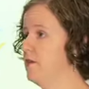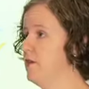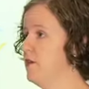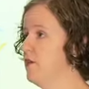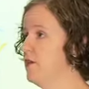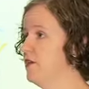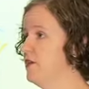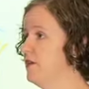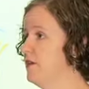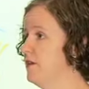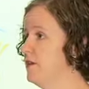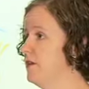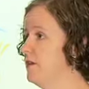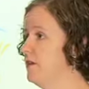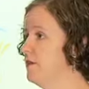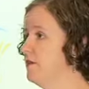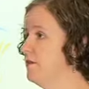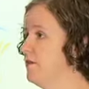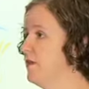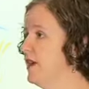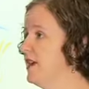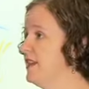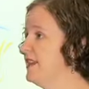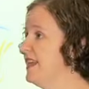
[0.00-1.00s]
on
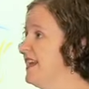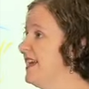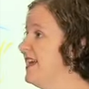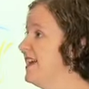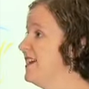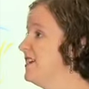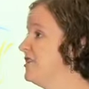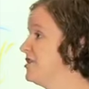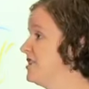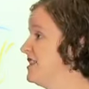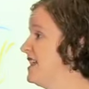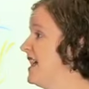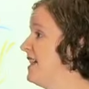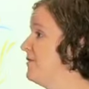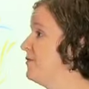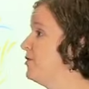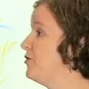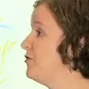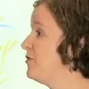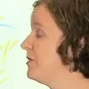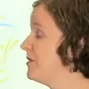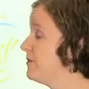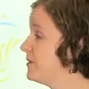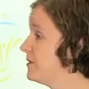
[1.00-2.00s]
a leg and just
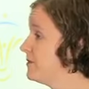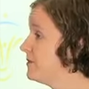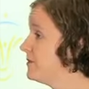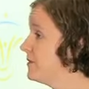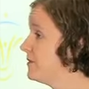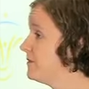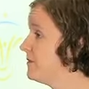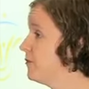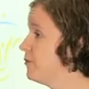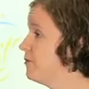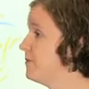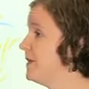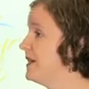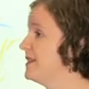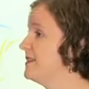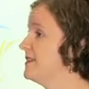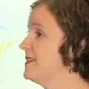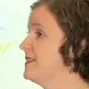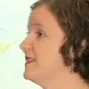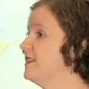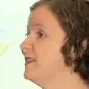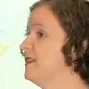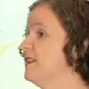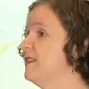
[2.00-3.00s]
haven't driven for 4
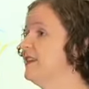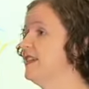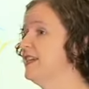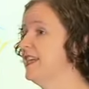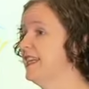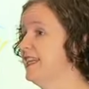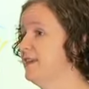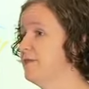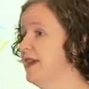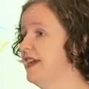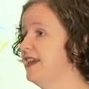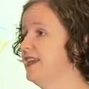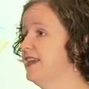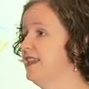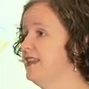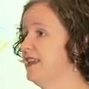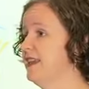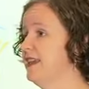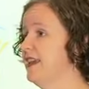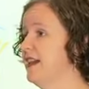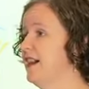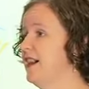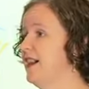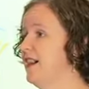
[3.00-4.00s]
months and then they're getting back in
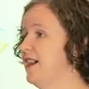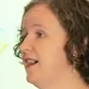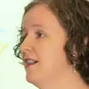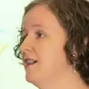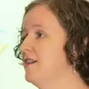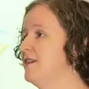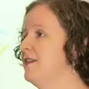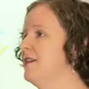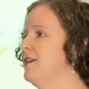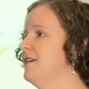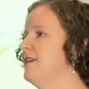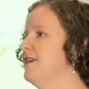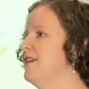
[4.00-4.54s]
the car,